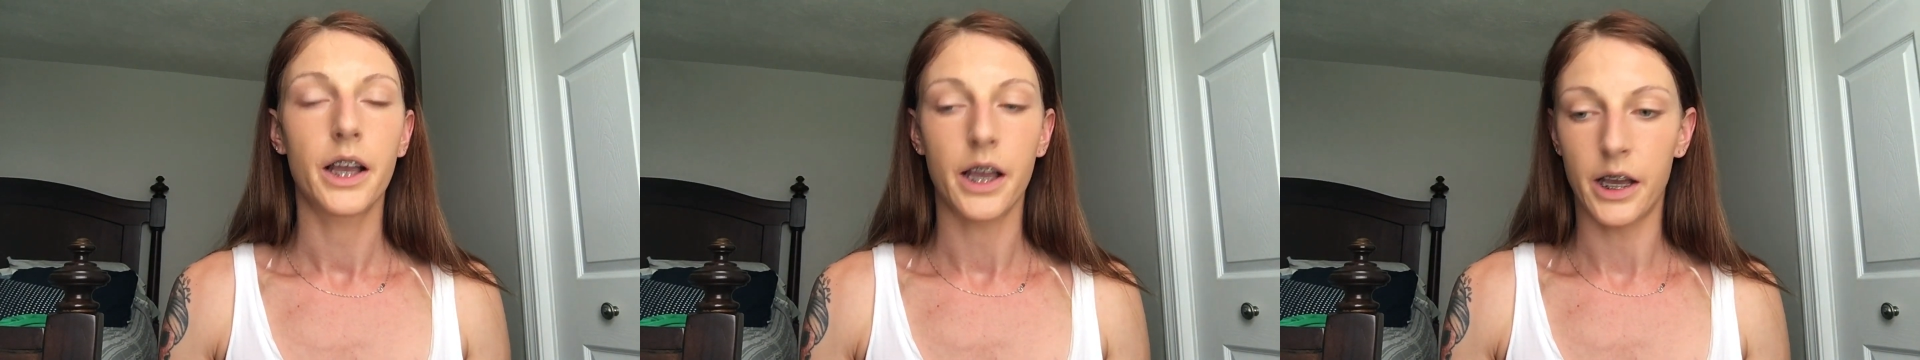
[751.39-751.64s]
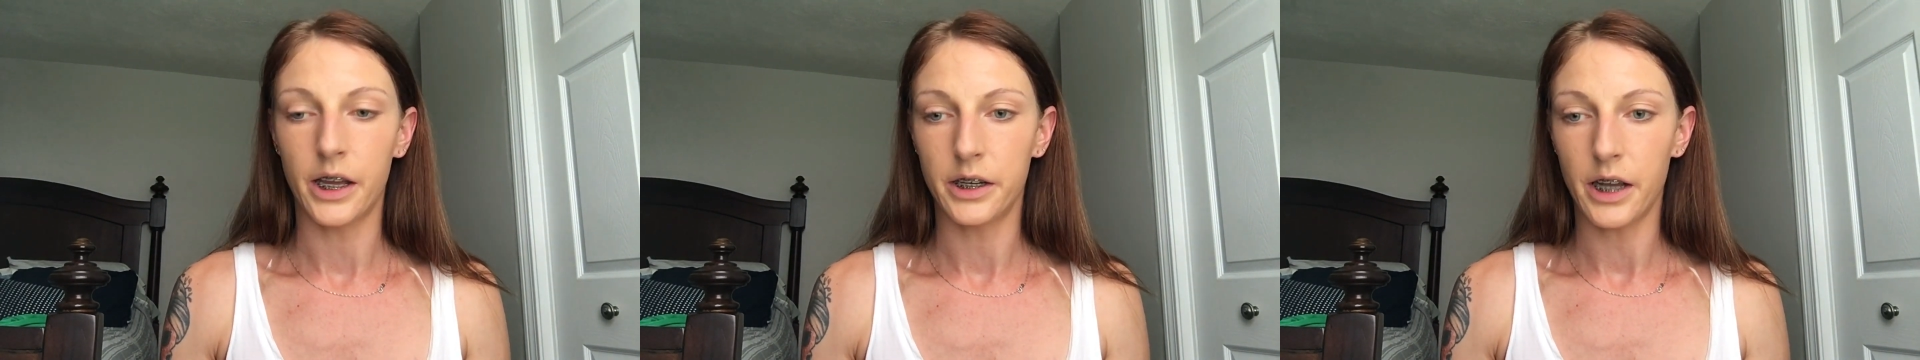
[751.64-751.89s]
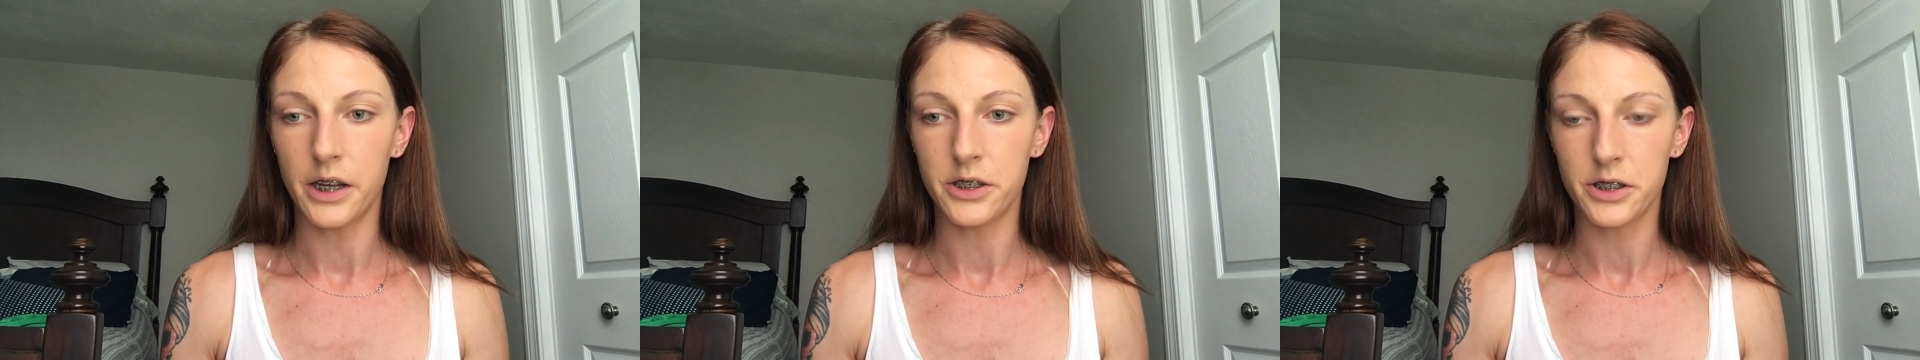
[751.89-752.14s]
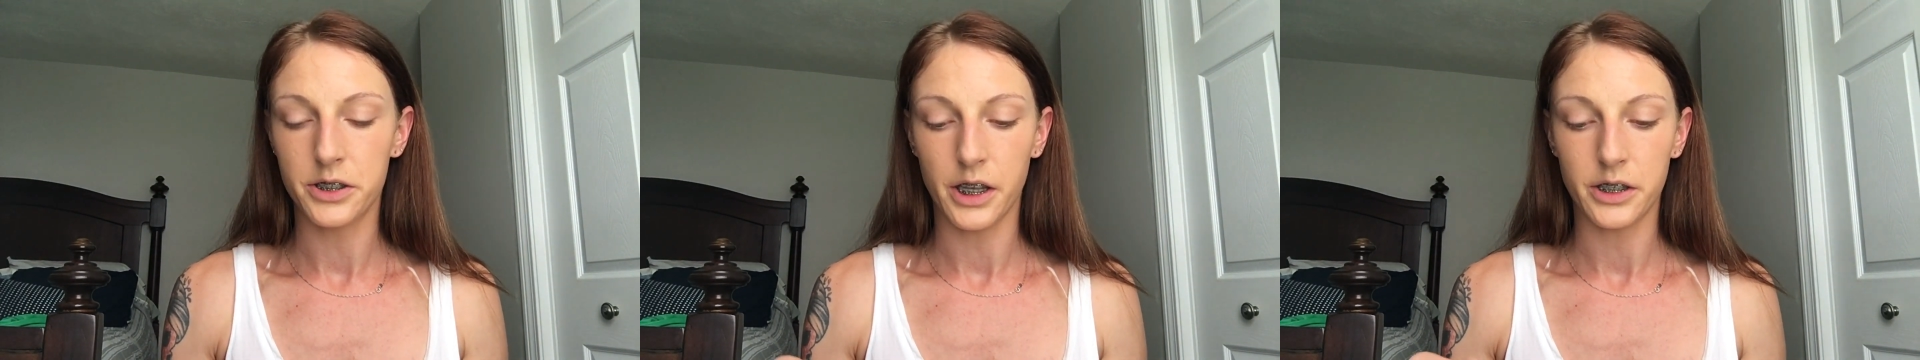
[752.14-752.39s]
And I
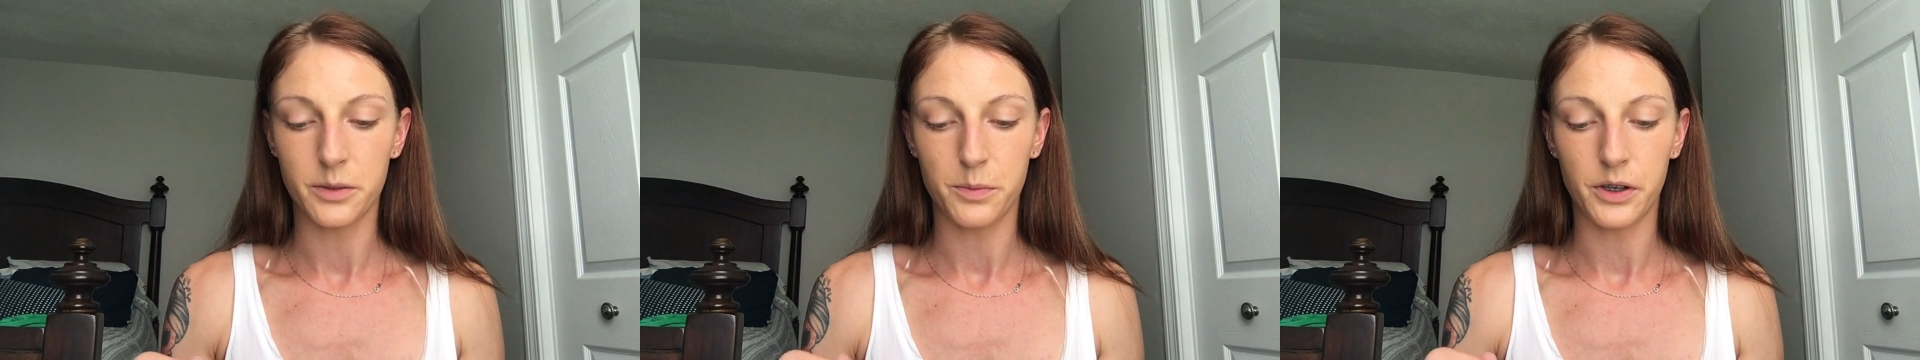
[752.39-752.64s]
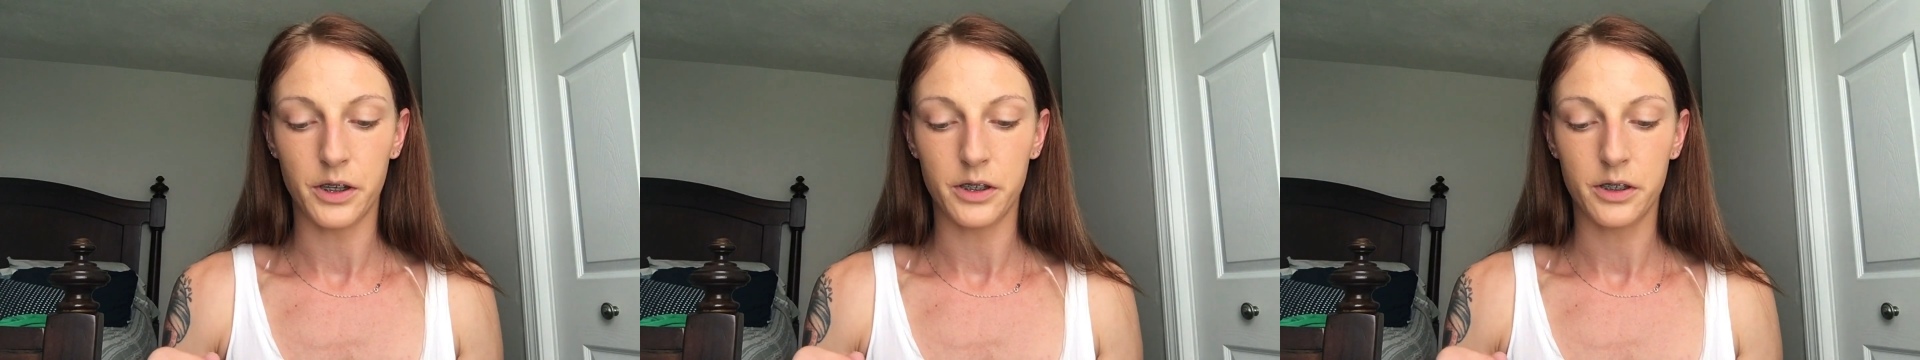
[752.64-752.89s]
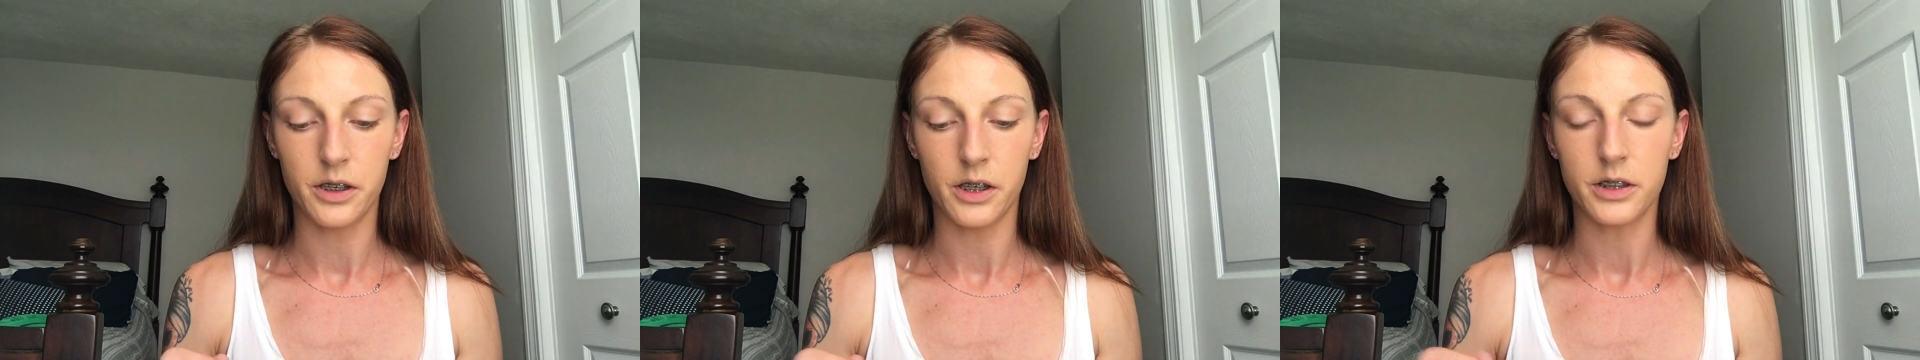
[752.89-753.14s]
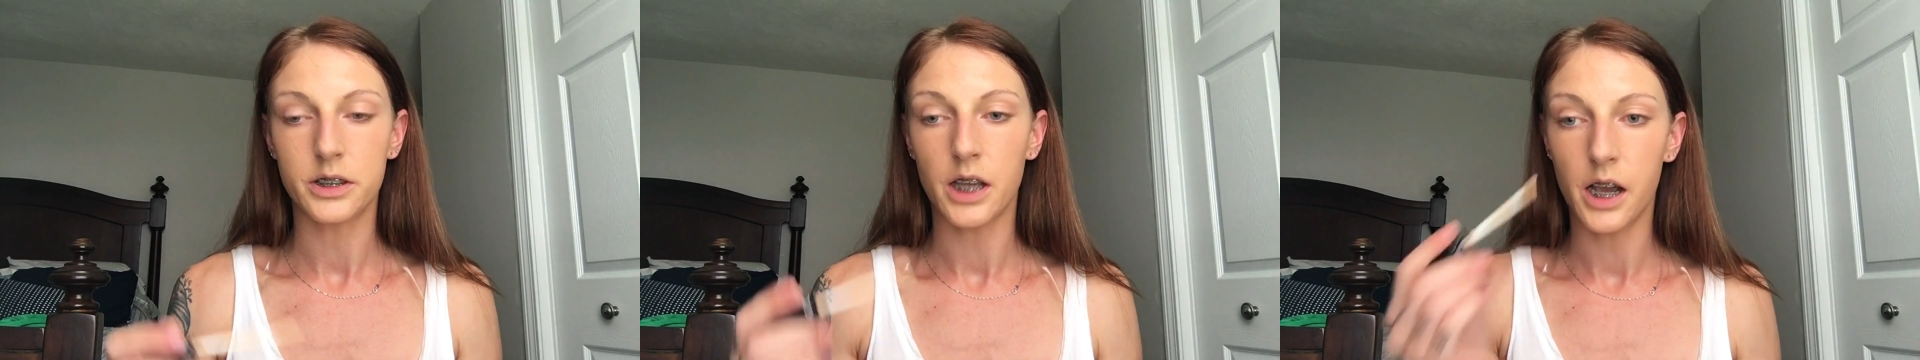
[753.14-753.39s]
just like to put a
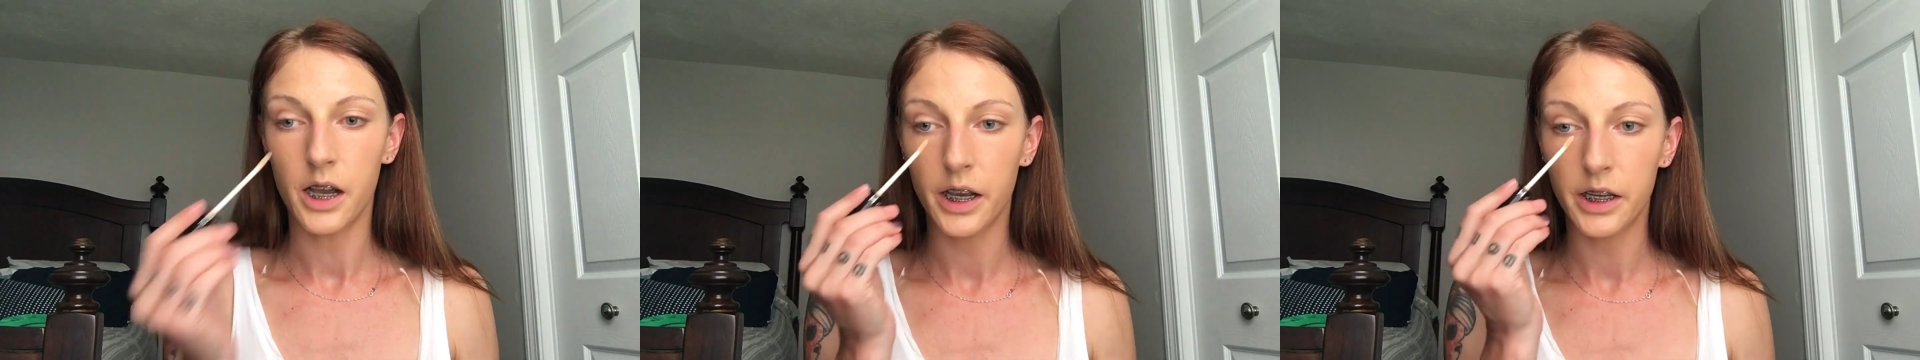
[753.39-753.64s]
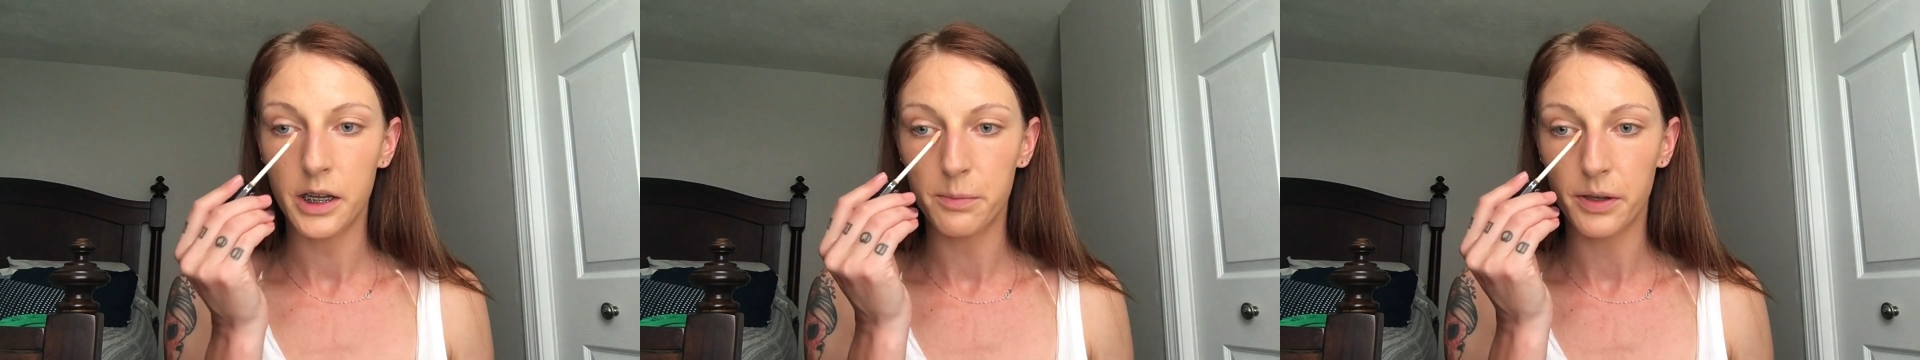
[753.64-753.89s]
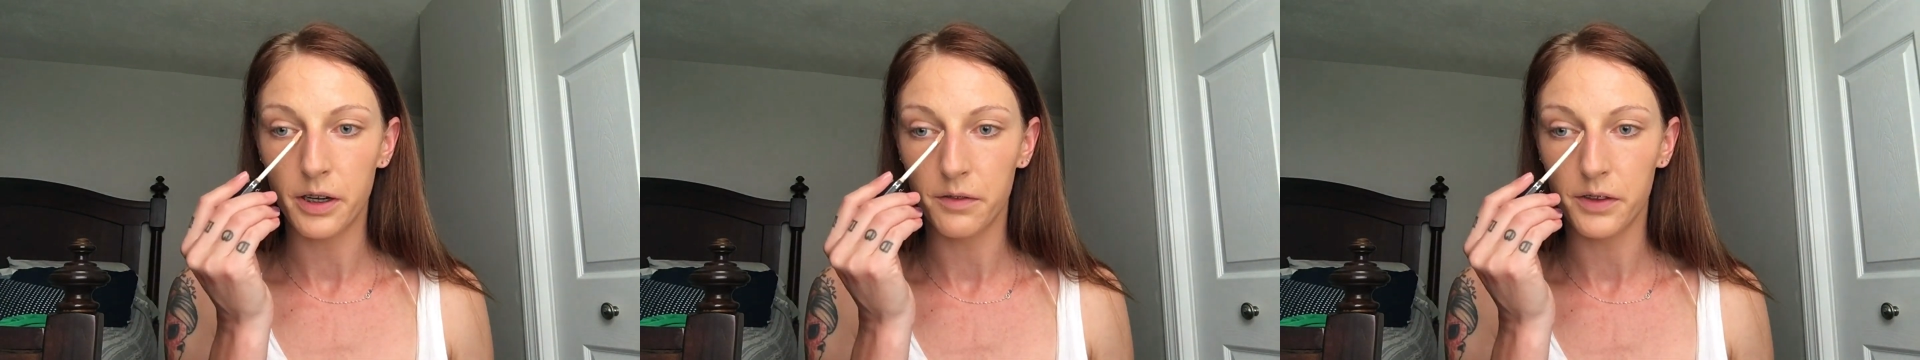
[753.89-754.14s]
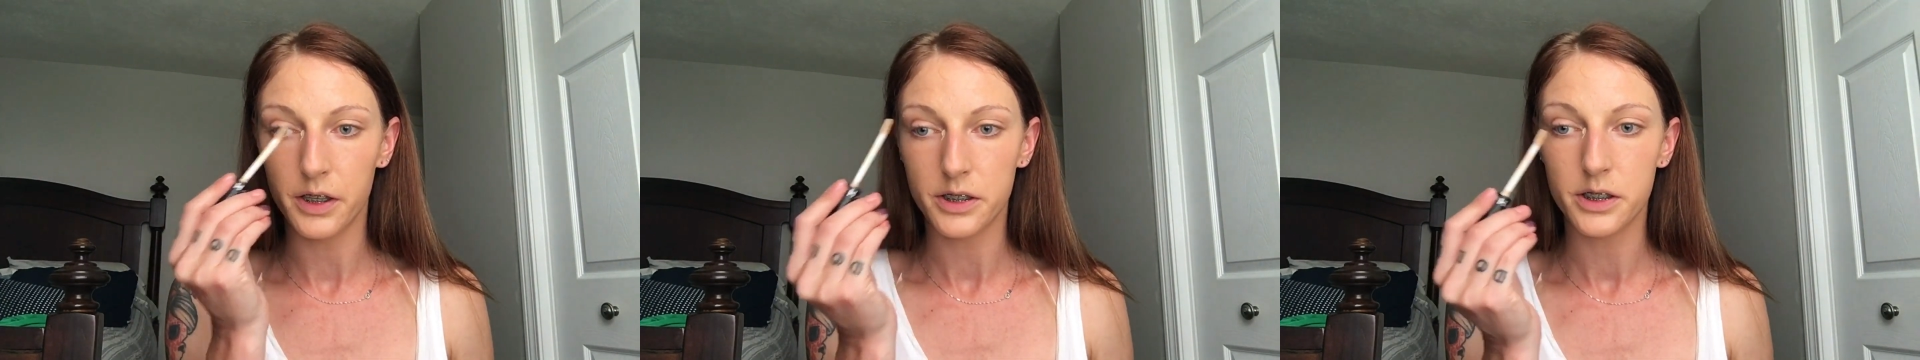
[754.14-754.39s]
tiny bit
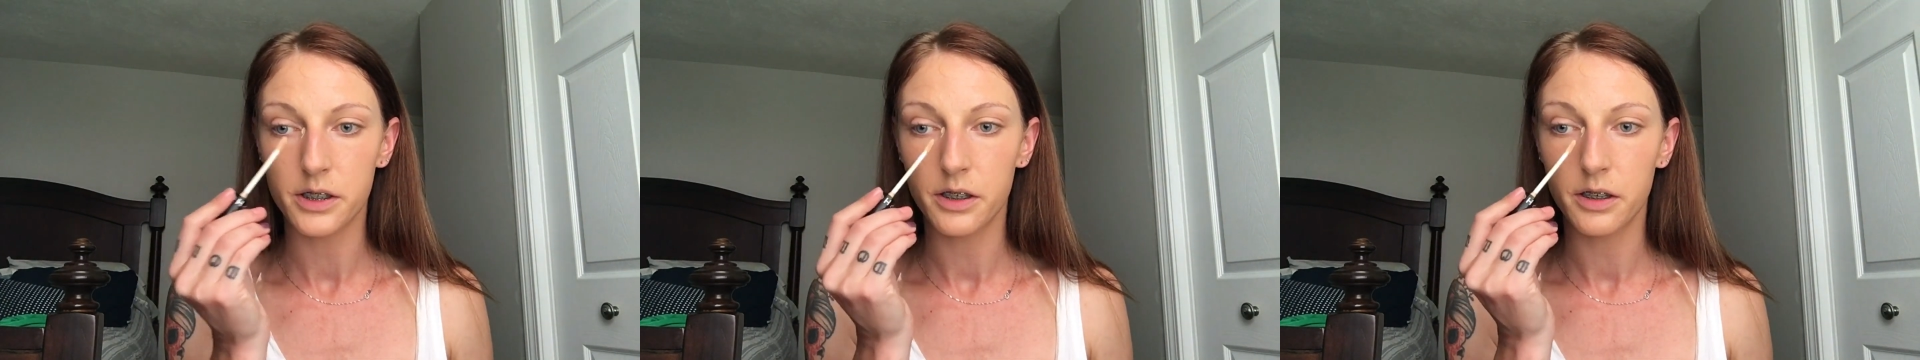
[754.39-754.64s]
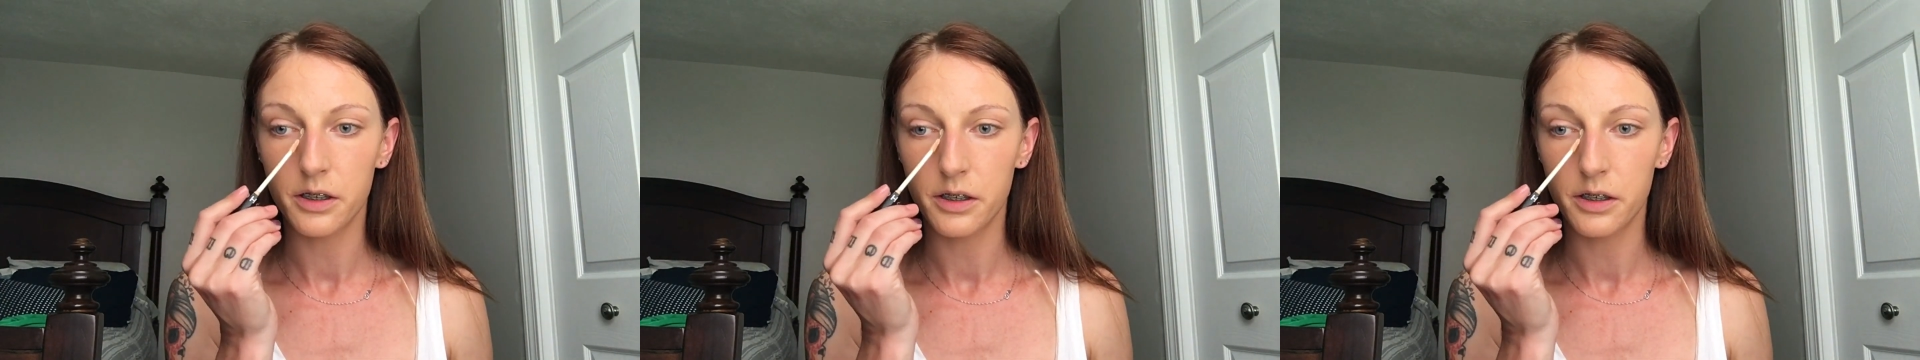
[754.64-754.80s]
of this